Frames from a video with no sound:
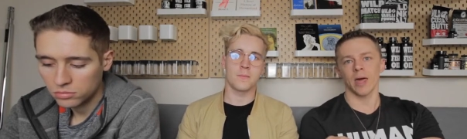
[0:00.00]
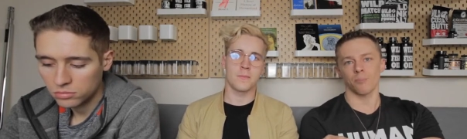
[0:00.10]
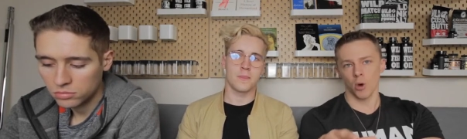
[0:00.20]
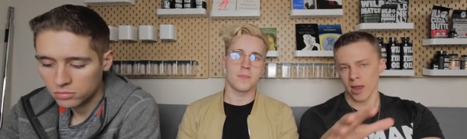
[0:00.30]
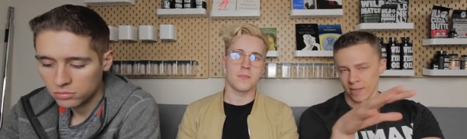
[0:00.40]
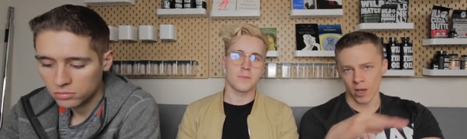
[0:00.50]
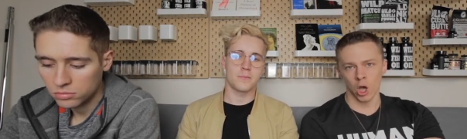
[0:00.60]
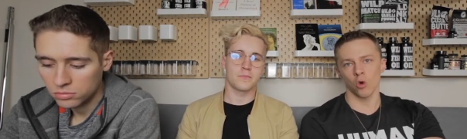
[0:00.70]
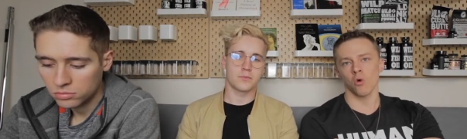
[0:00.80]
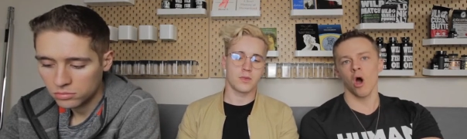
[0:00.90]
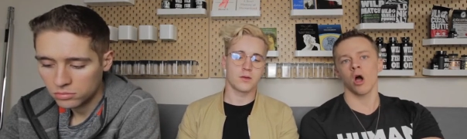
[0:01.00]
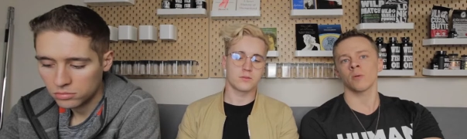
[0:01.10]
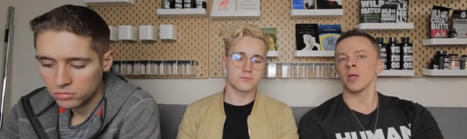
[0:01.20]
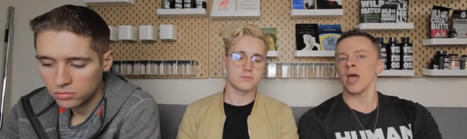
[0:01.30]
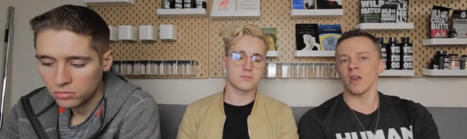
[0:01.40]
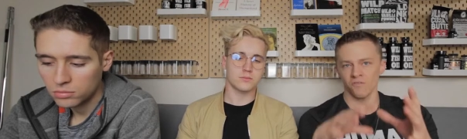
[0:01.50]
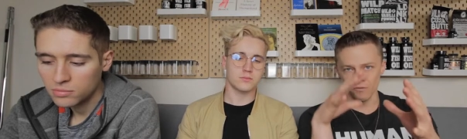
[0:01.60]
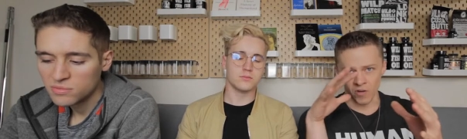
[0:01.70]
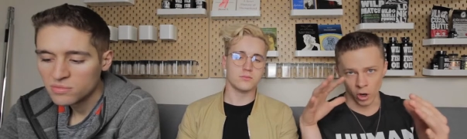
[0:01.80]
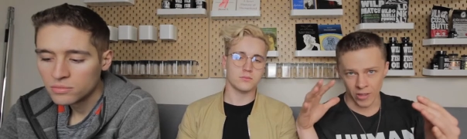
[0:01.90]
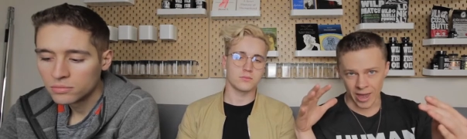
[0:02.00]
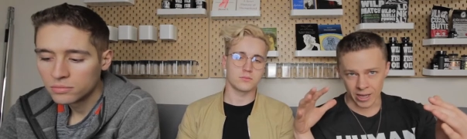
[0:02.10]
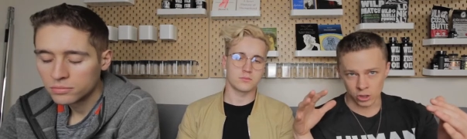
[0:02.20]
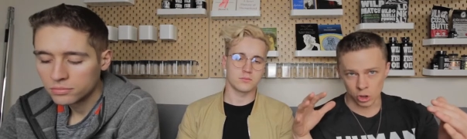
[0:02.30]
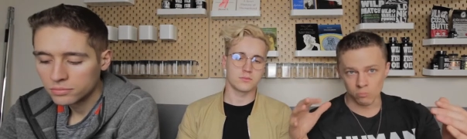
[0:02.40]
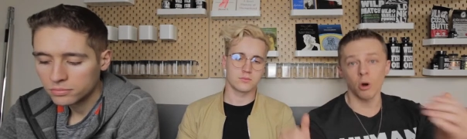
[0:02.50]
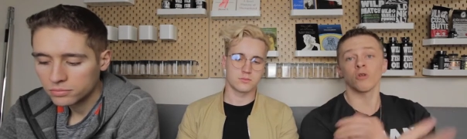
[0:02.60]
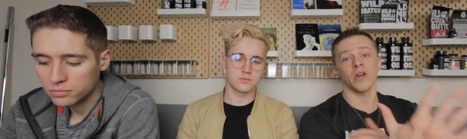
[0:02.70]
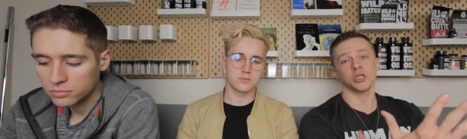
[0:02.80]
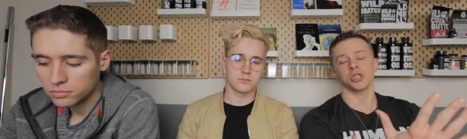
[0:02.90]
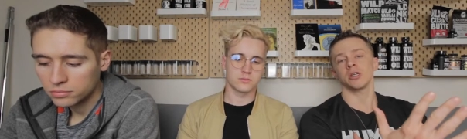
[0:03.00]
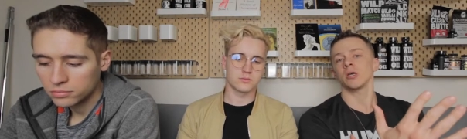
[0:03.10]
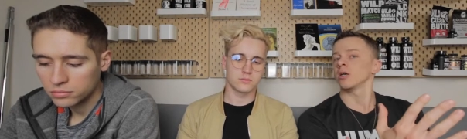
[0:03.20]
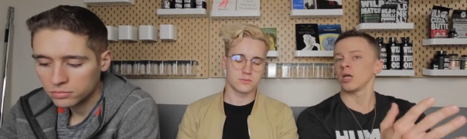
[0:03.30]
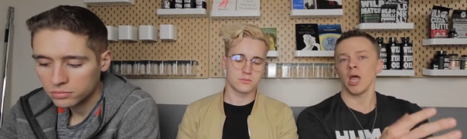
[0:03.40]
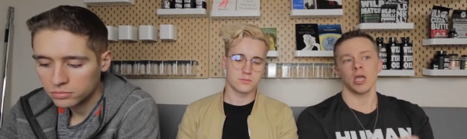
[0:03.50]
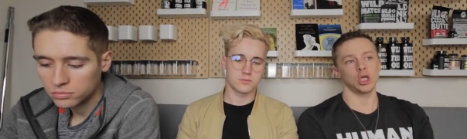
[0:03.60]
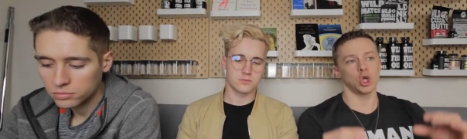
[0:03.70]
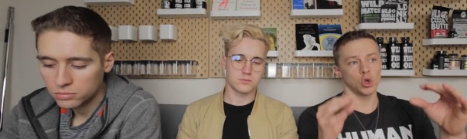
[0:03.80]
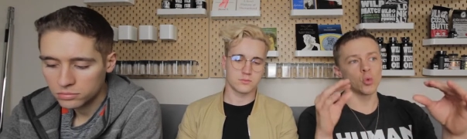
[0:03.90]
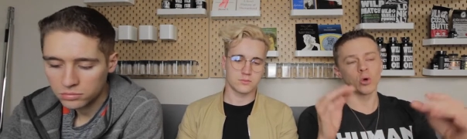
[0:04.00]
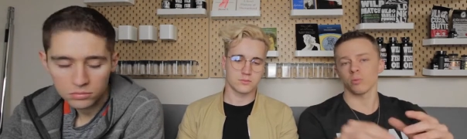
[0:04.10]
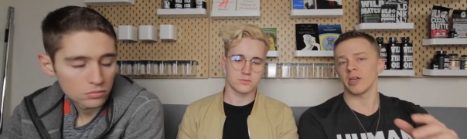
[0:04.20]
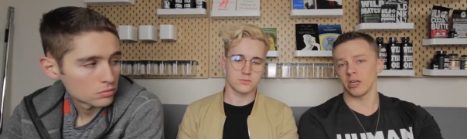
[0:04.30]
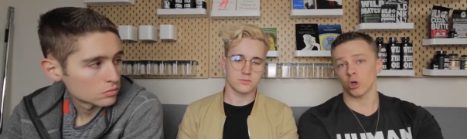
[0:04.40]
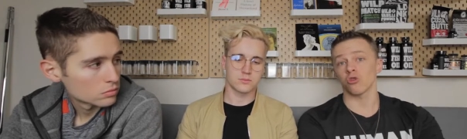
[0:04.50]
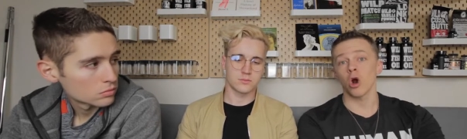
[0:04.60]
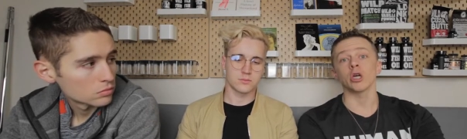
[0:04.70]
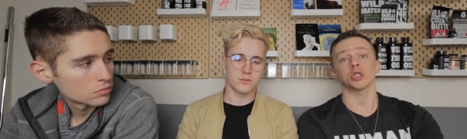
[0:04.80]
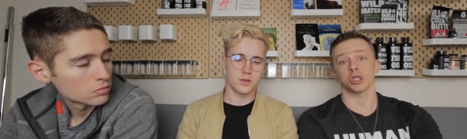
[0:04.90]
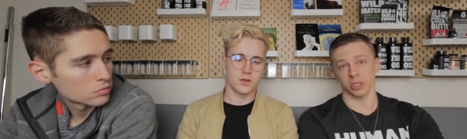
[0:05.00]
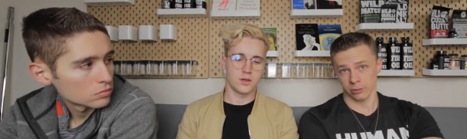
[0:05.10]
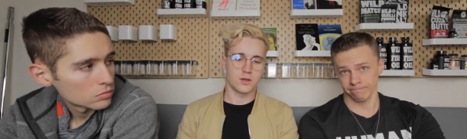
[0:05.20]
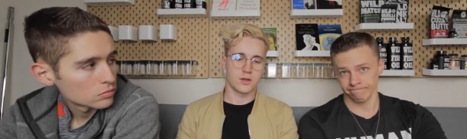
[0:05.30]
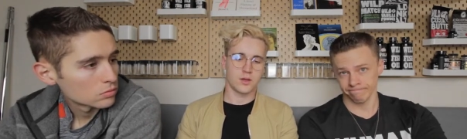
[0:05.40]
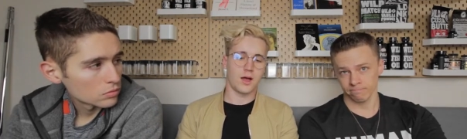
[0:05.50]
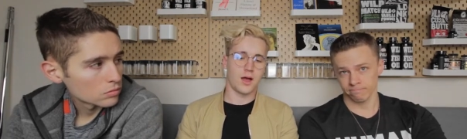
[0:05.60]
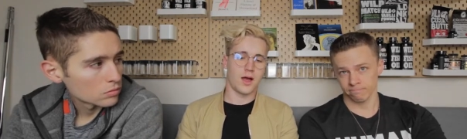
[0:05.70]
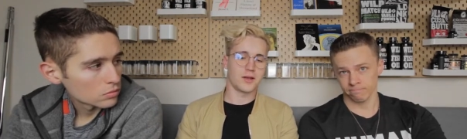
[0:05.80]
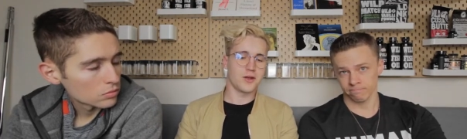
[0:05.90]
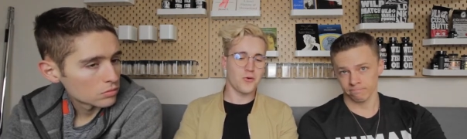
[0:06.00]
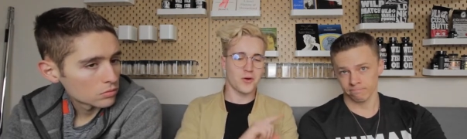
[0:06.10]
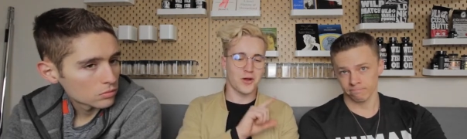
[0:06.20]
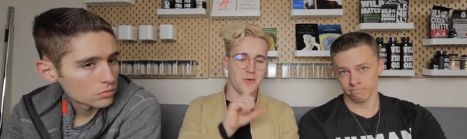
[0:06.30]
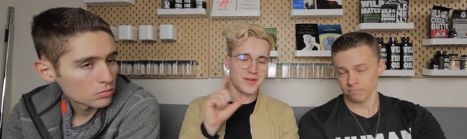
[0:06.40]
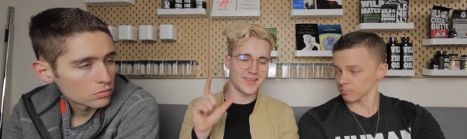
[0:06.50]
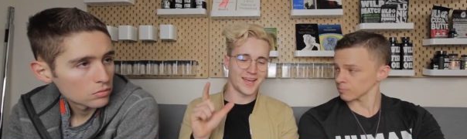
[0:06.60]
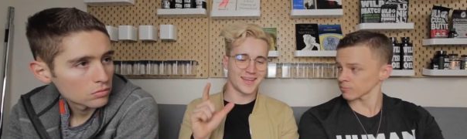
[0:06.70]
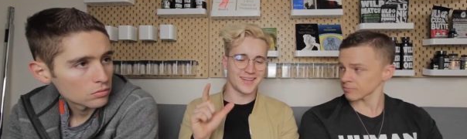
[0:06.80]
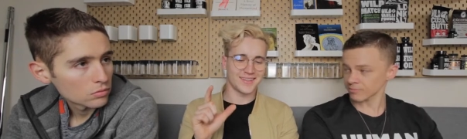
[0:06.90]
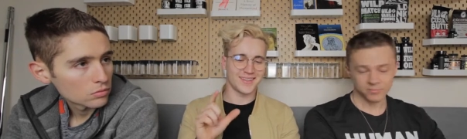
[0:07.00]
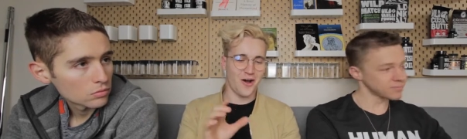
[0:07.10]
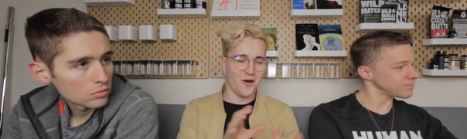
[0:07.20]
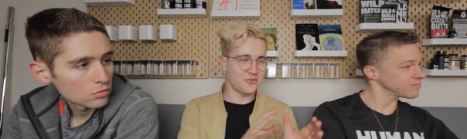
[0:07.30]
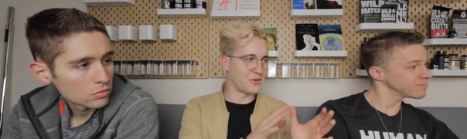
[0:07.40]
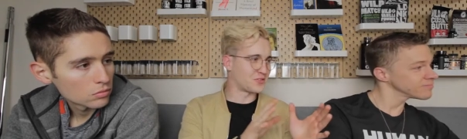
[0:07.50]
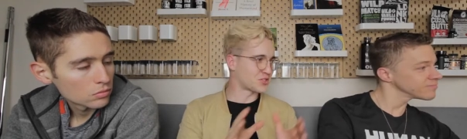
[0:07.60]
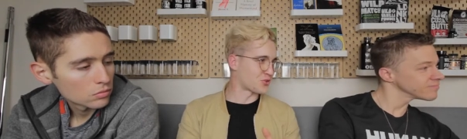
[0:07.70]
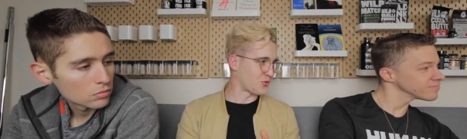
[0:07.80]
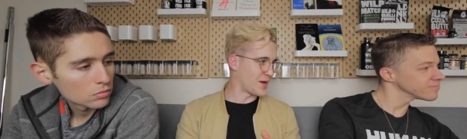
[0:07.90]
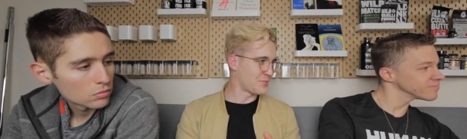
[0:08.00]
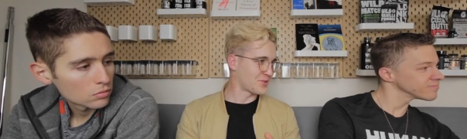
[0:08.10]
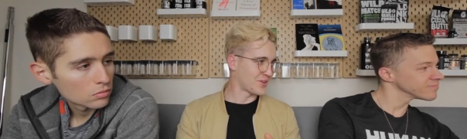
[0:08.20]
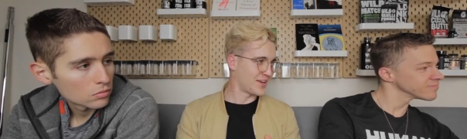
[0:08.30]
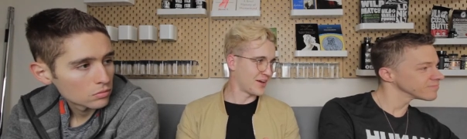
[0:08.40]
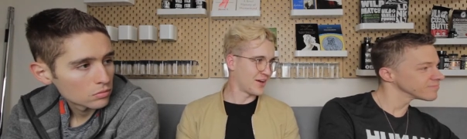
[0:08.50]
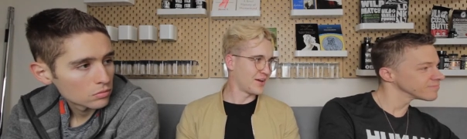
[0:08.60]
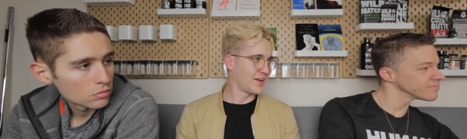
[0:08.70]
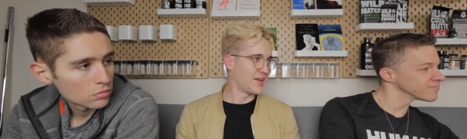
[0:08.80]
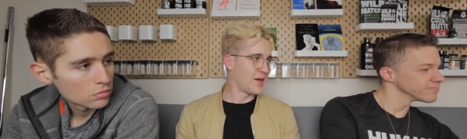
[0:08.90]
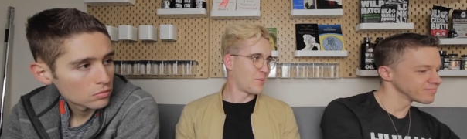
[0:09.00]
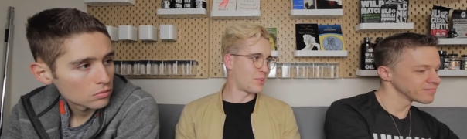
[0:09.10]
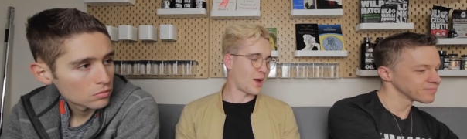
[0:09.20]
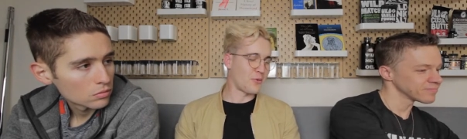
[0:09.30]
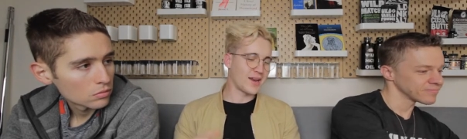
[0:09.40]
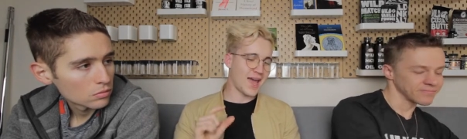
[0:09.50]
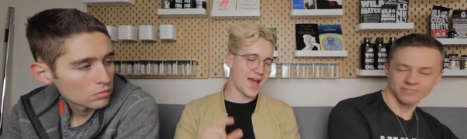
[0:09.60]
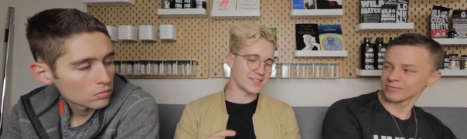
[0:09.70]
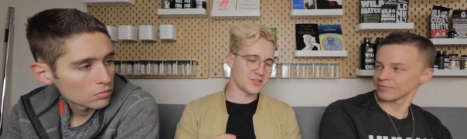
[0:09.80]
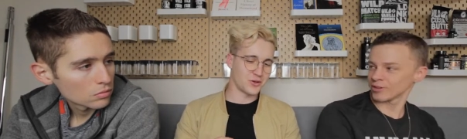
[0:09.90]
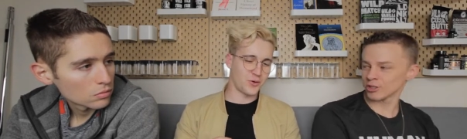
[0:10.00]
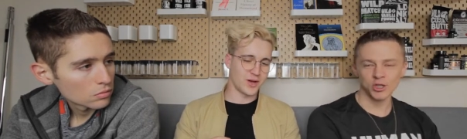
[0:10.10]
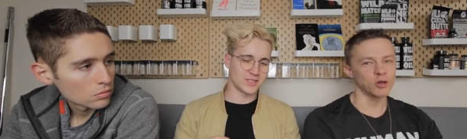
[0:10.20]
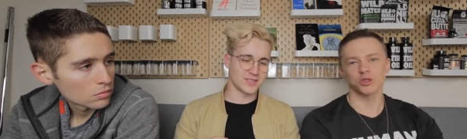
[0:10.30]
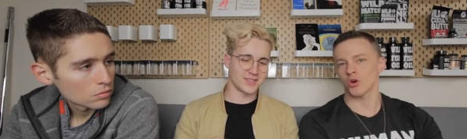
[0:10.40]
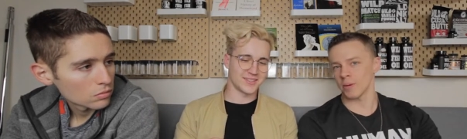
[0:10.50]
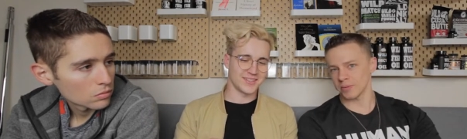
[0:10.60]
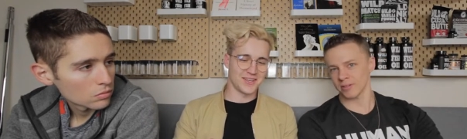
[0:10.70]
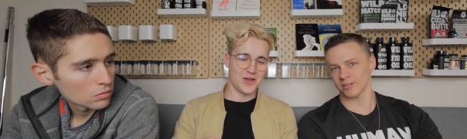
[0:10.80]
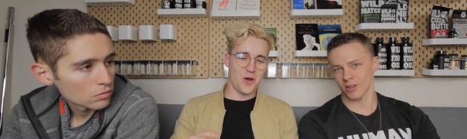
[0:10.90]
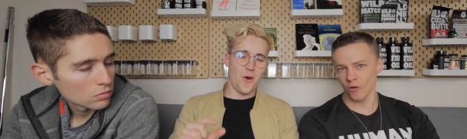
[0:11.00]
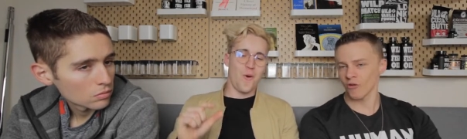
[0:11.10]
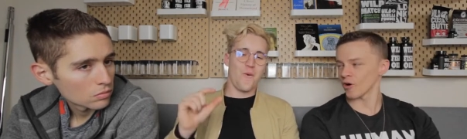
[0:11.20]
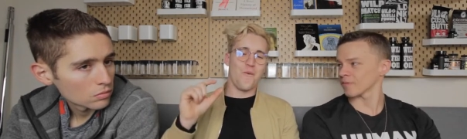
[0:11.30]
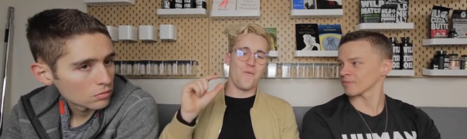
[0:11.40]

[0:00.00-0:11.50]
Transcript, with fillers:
Speaker 1: that break and that go wrong and funnel that into motivation, you will get crushed.
Speaker 2: I know we're going like okay. off of script here, but I wanted to ask you. There's question. no script. Go for it.